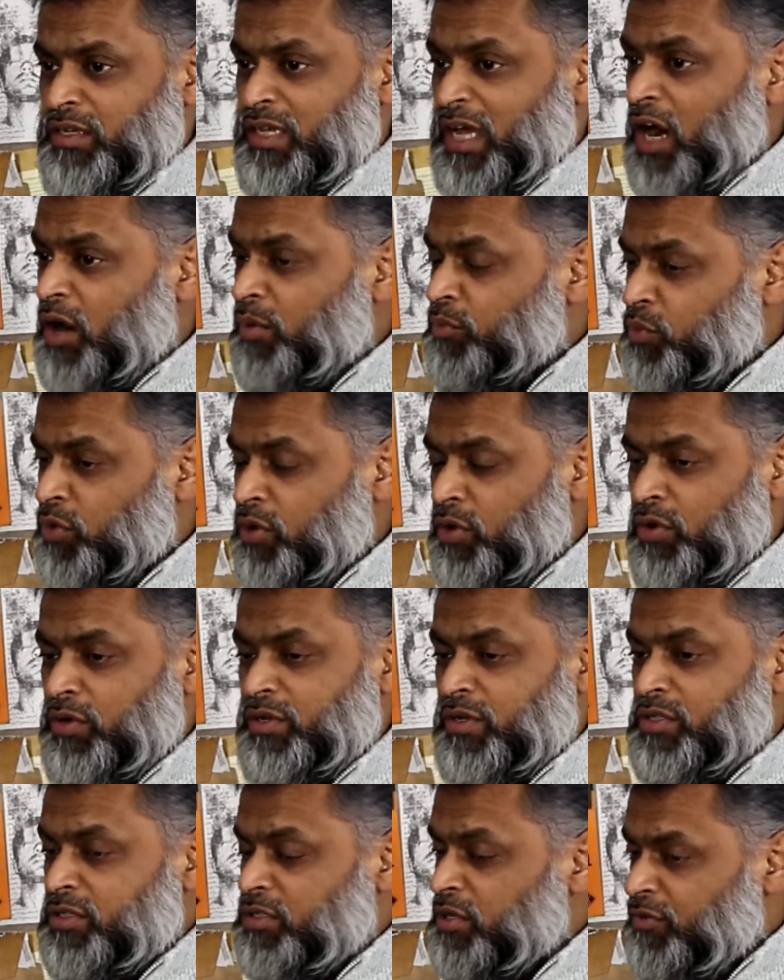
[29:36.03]
the Arab world
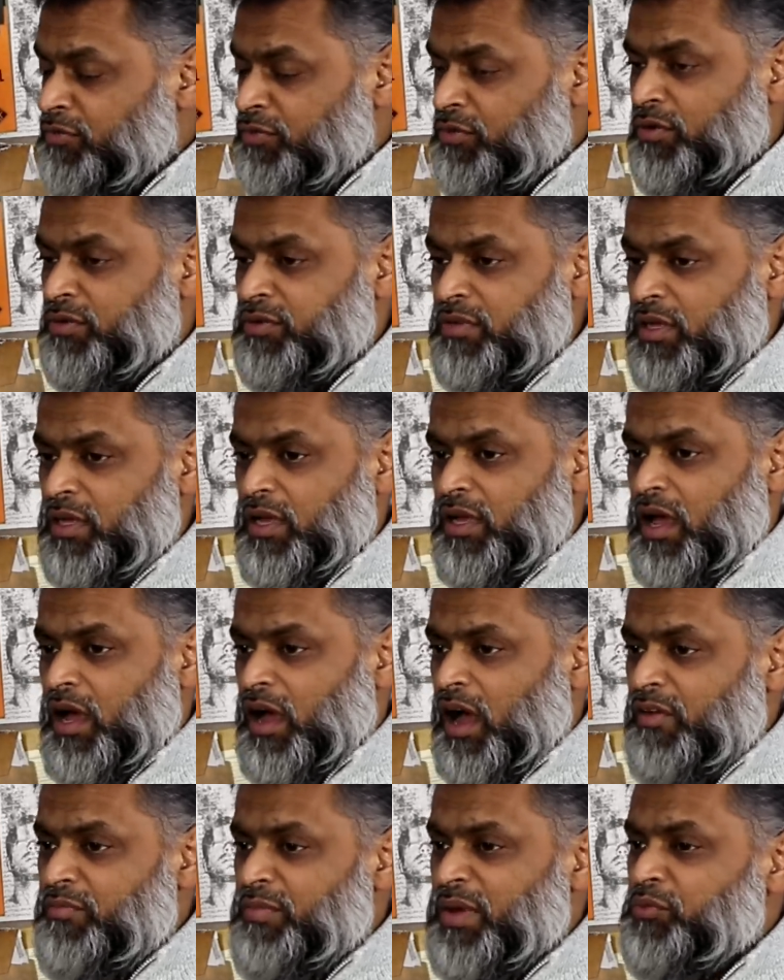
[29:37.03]
and so forth.
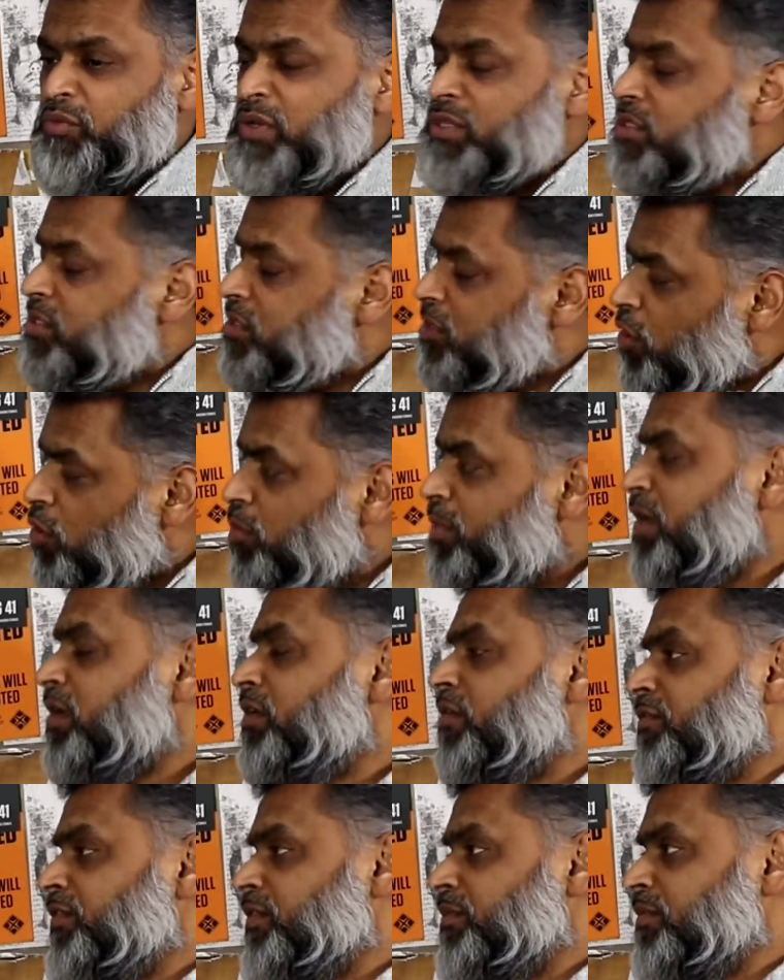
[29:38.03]
I've met with so many
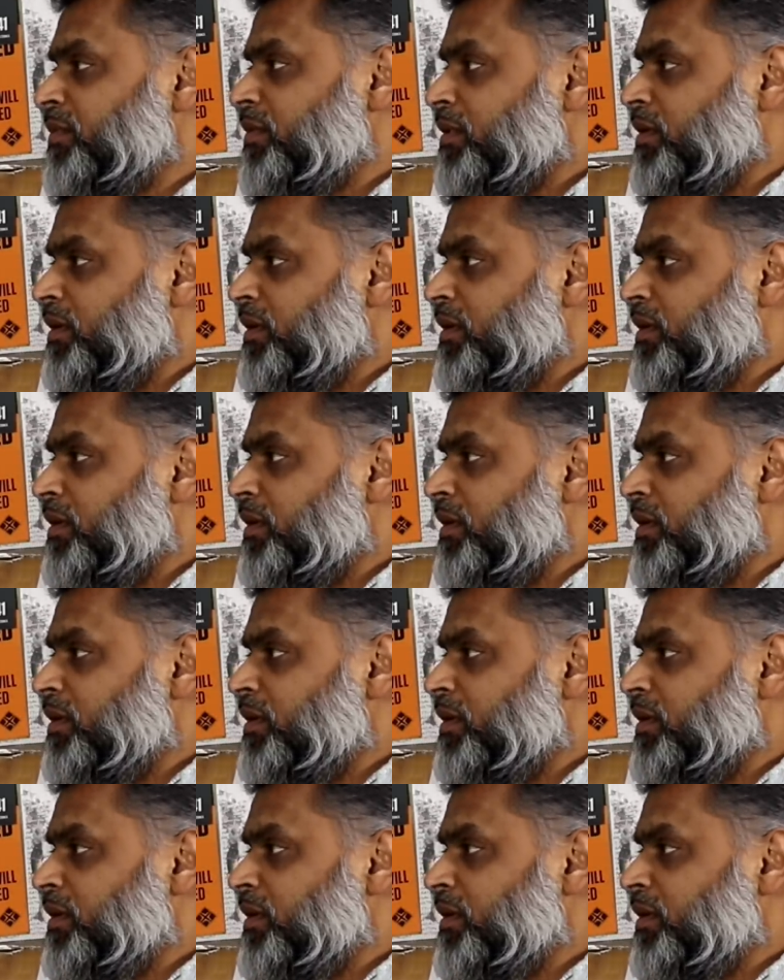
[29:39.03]
of them.